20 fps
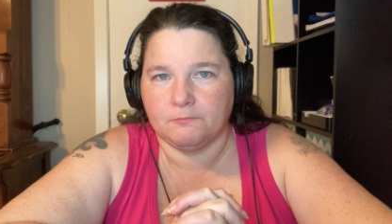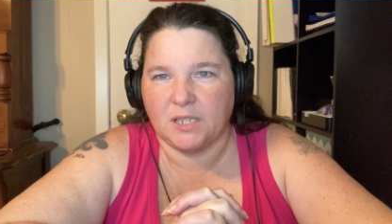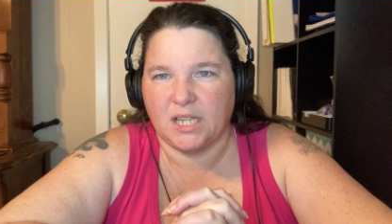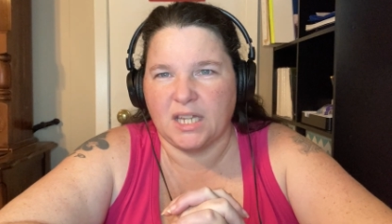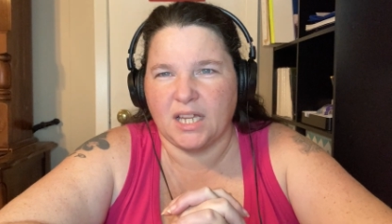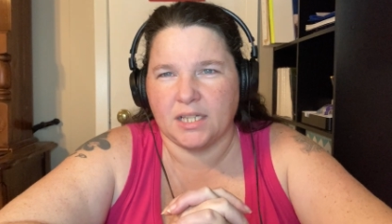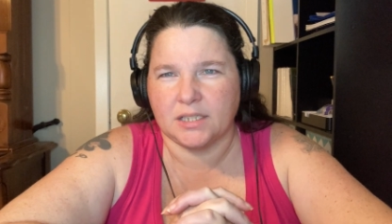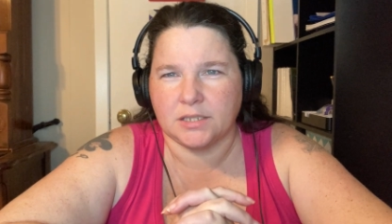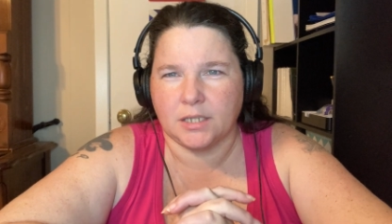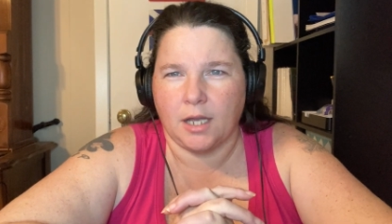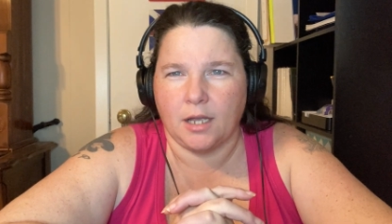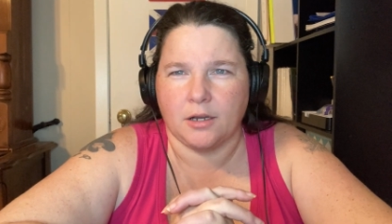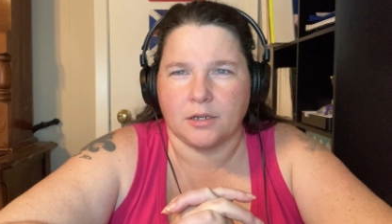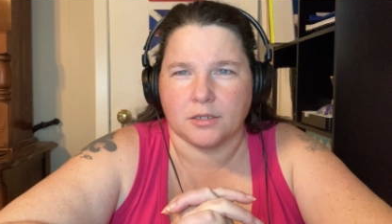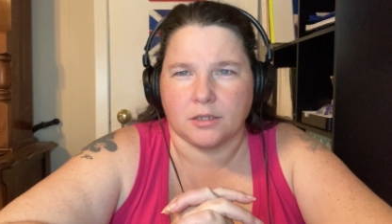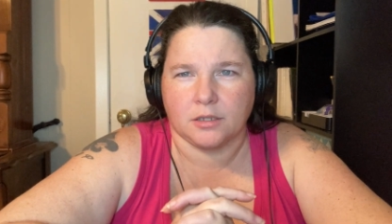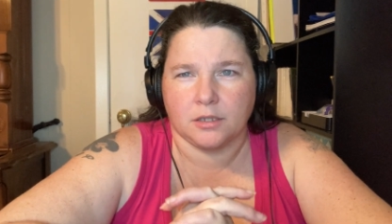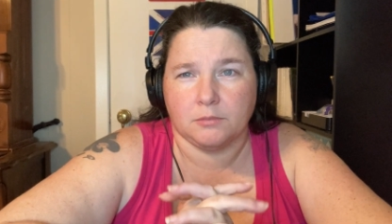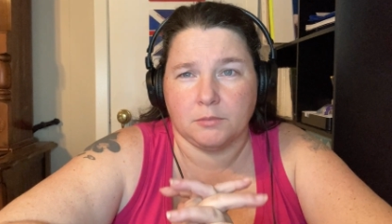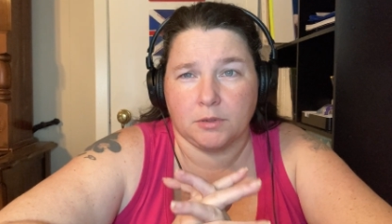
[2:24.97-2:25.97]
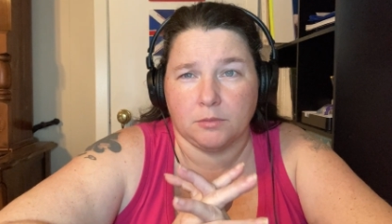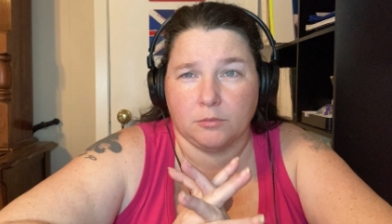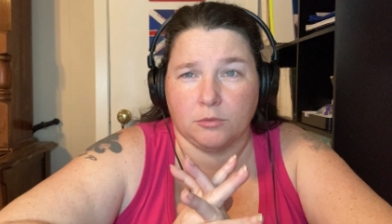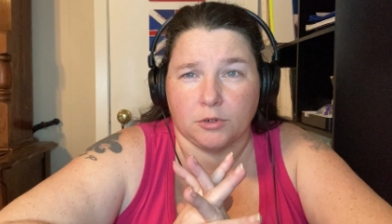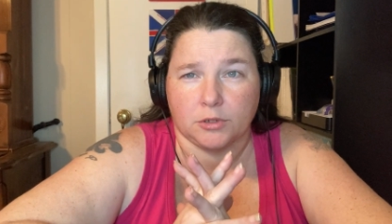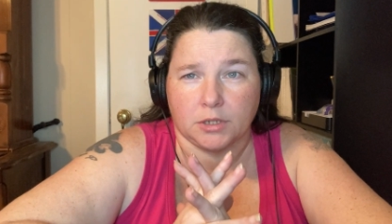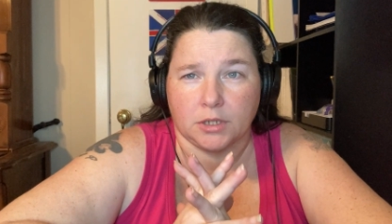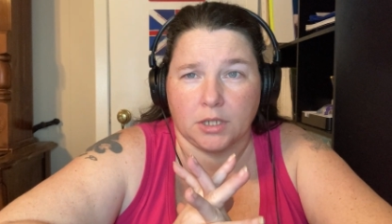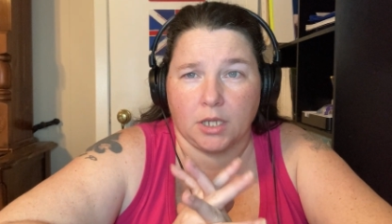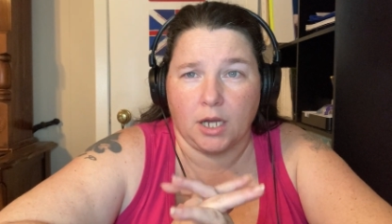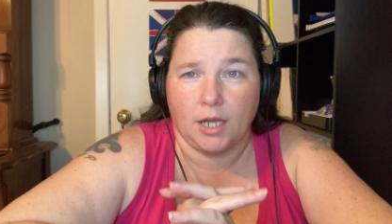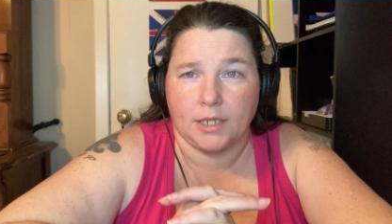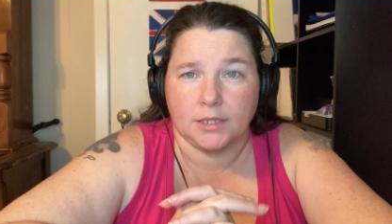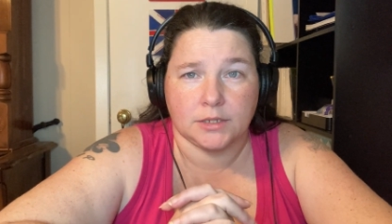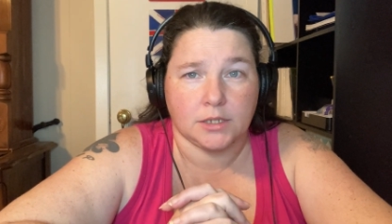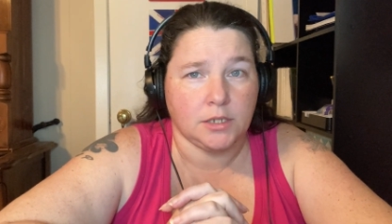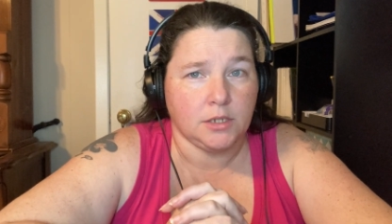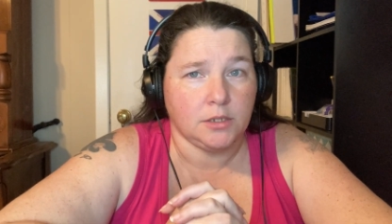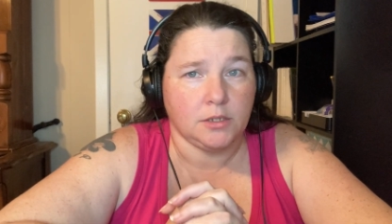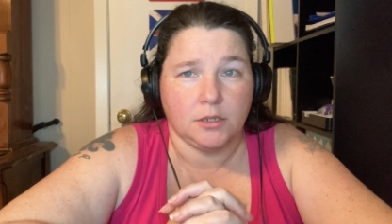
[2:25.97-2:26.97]
I like tigers a little bit more than
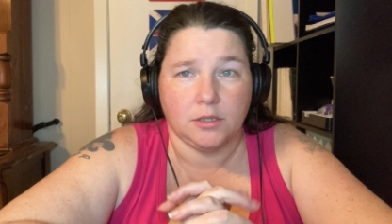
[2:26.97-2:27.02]
lions.